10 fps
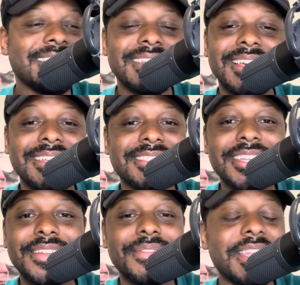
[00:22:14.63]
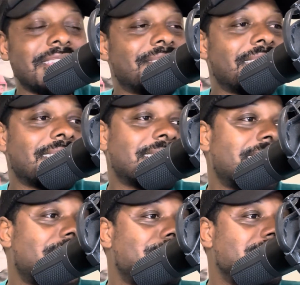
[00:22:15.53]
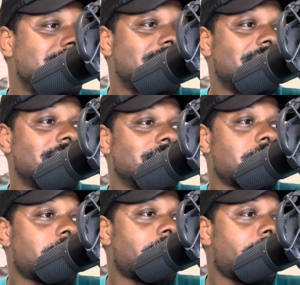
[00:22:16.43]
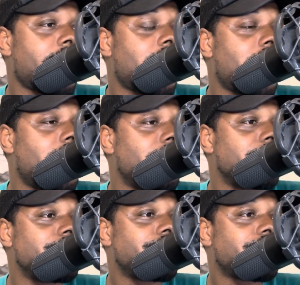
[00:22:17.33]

Like, send a video. Anthony Edwards, dog. So